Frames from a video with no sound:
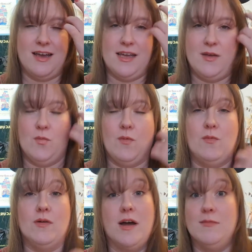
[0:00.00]
I
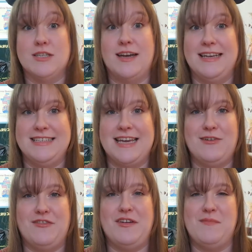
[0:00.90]
I would highly
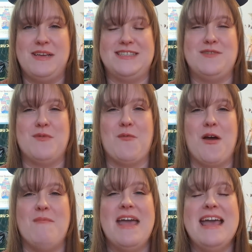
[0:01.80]
doubt if it'd be super
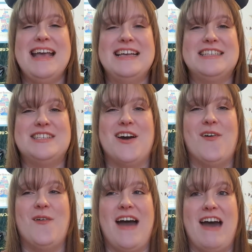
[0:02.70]
warm.
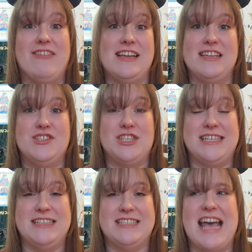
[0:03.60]
So having
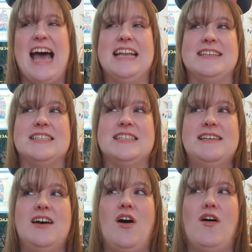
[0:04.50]
jeans and
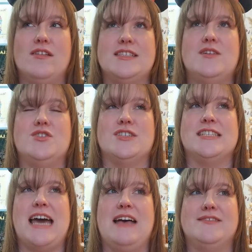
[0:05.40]
also
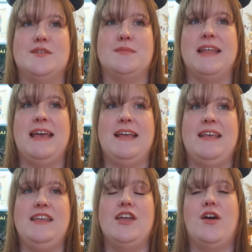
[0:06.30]
just to have something,
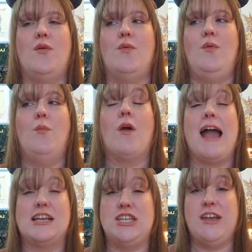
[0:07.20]
you know, we're
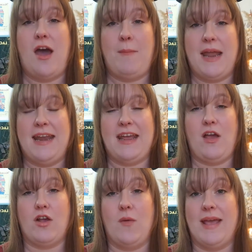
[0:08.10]
actually not planning
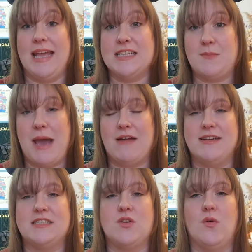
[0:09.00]
on going into
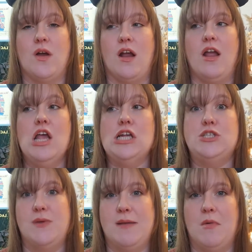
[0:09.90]
Paris or
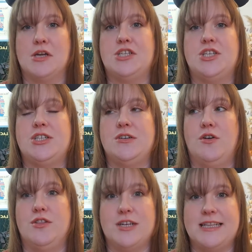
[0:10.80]
doing much
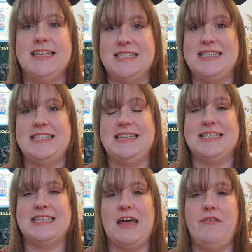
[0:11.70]
other than Disney
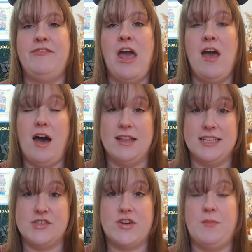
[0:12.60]
itself. On
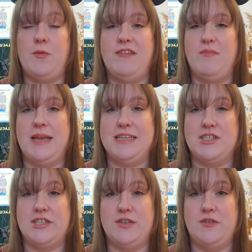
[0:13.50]
this trip, we've been
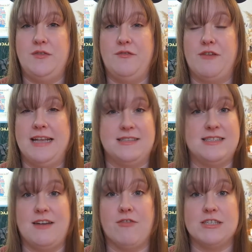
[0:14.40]
to France
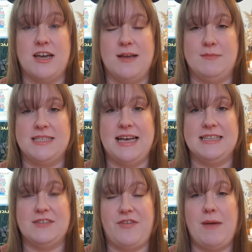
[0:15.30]
several times
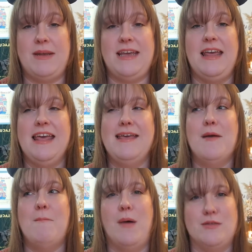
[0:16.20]
as a family,
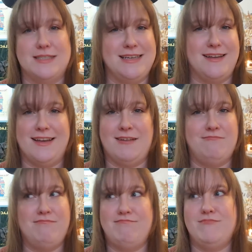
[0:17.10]
mostly like
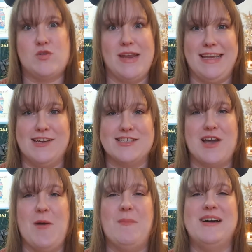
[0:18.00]
20 years
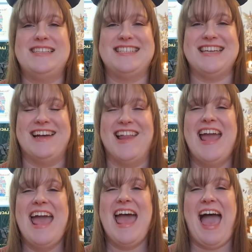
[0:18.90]
ago, but still,
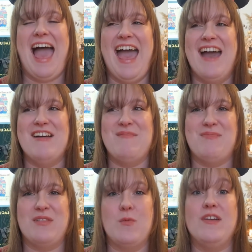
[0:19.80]

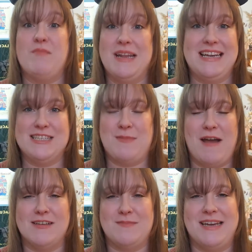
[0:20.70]
um, we've been into
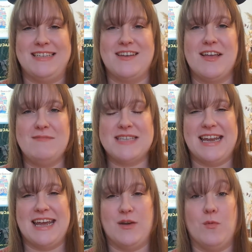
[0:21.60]
Paris many times
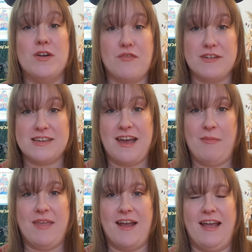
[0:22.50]
and had a wonderful
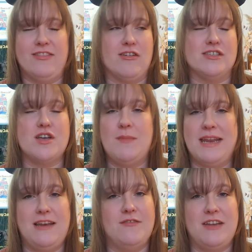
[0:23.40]
time there. And there are so
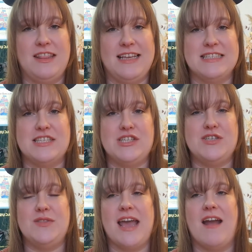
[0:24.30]
many lovely things to
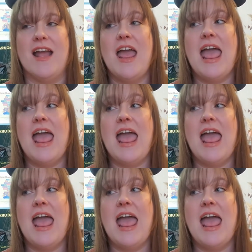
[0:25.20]
do there.